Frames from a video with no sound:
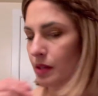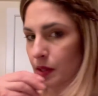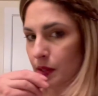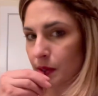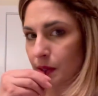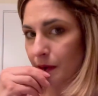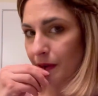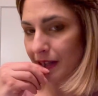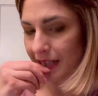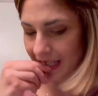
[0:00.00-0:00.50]

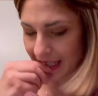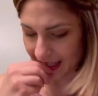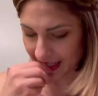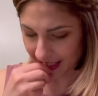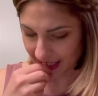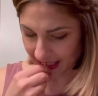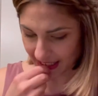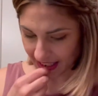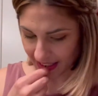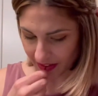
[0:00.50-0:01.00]
So I
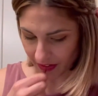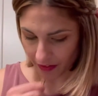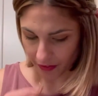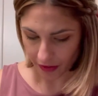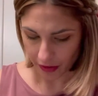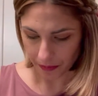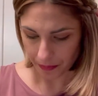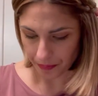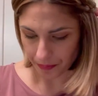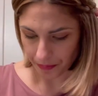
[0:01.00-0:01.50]
have,
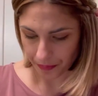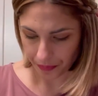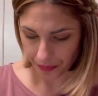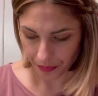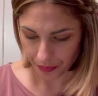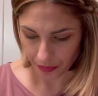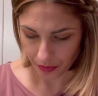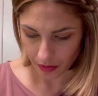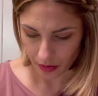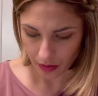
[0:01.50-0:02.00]

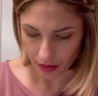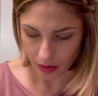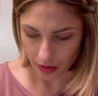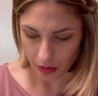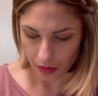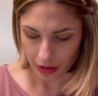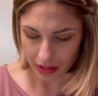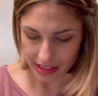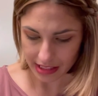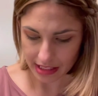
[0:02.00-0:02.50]

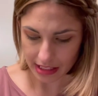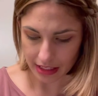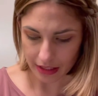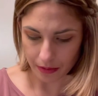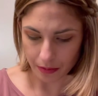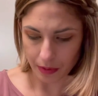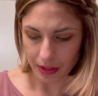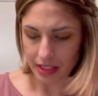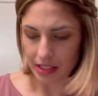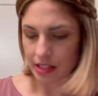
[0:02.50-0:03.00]
let's
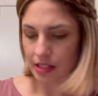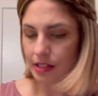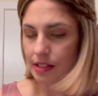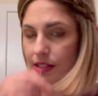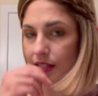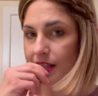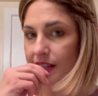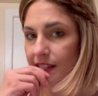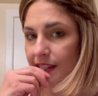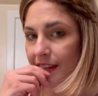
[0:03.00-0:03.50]
get ones
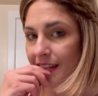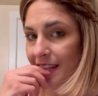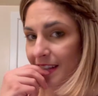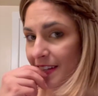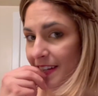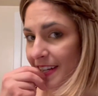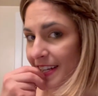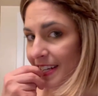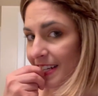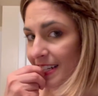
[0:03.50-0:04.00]
this color.